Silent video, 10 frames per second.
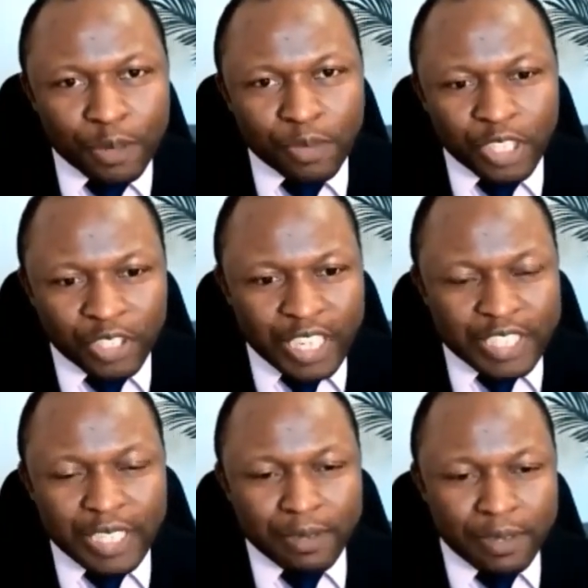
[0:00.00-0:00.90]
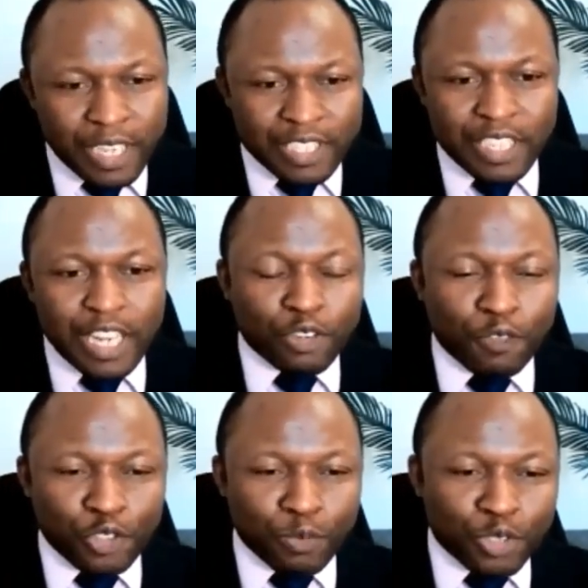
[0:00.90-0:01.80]
created a slight
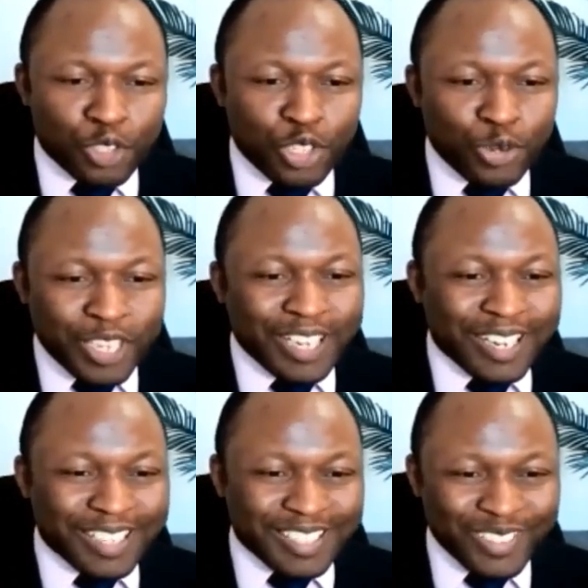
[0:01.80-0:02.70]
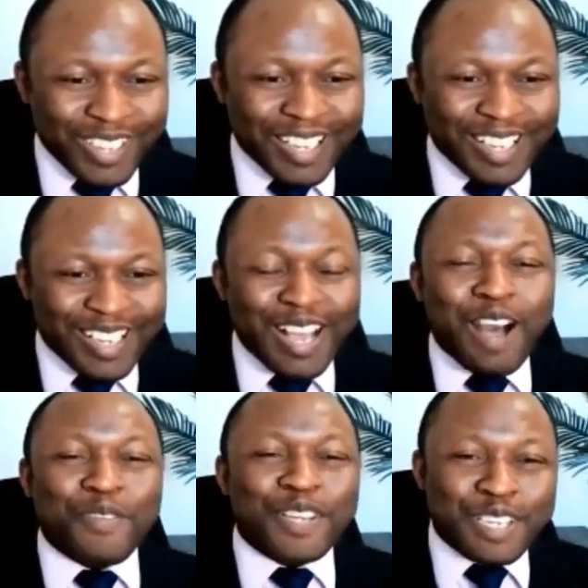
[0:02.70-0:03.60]
confusion between the UK and Nigeria,
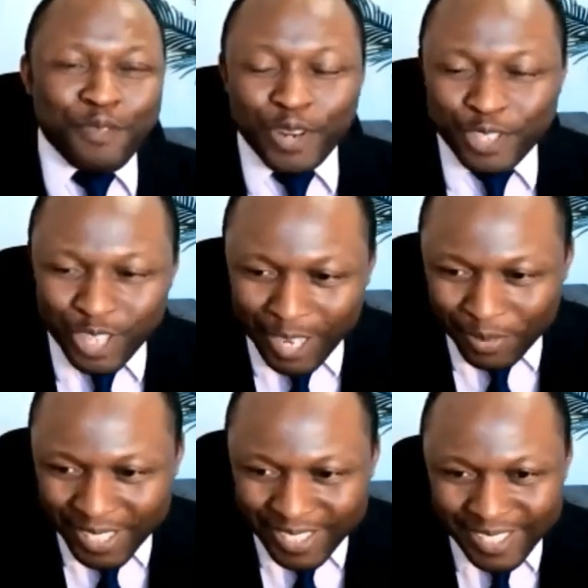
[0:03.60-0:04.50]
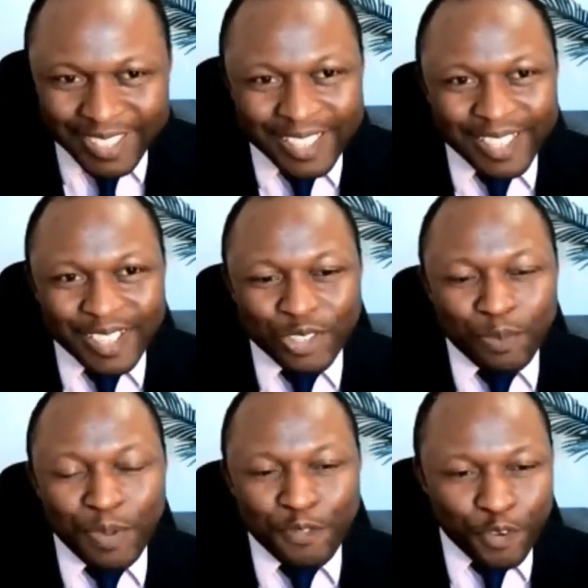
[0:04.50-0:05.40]
having different timings. So
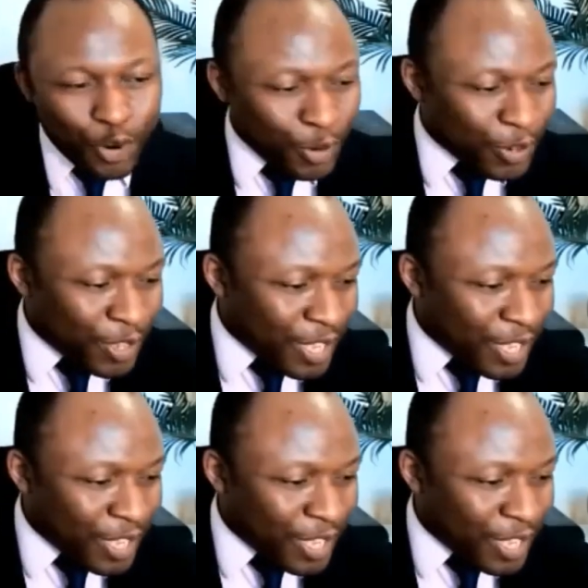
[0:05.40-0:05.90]
before